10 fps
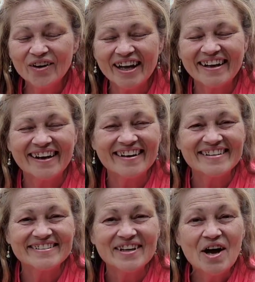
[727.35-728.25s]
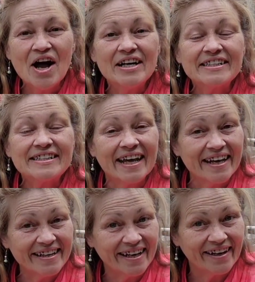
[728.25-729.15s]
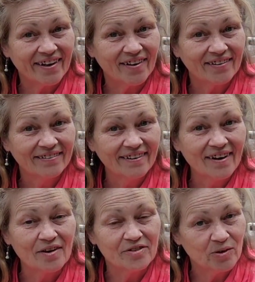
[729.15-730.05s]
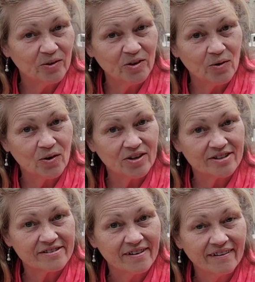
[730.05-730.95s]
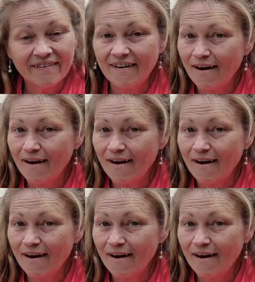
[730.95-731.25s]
Okay, guys, take care of you and yours.